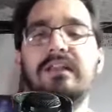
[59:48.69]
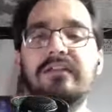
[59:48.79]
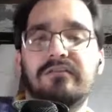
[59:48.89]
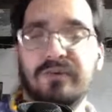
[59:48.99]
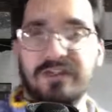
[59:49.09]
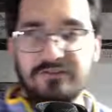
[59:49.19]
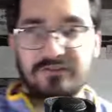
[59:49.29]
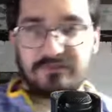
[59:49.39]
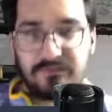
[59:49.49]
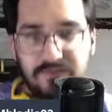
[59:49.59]
later weeks,
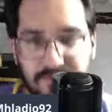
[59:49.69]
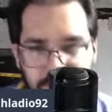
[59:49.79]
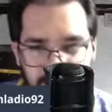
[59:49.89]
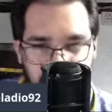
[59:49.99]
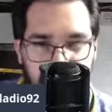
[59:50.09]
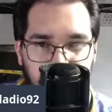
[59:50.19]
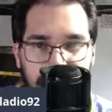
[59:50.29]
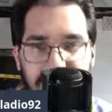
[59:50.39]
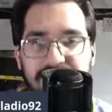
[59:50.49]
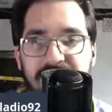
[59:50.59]
just storyline
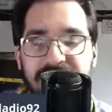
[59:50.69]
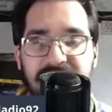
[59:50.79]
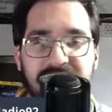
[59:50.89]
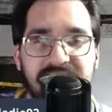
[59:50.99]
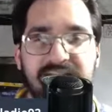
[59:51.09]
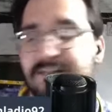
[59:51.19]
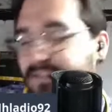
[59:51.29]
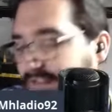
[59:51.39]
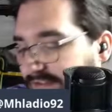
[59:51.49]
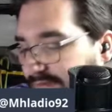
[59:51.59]
wise, not
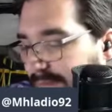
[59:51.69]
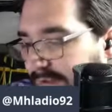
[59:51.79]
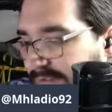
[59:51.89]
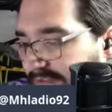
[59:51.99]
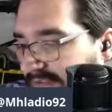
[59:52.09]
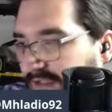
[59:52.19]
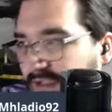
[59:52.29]
necessarily the tournament.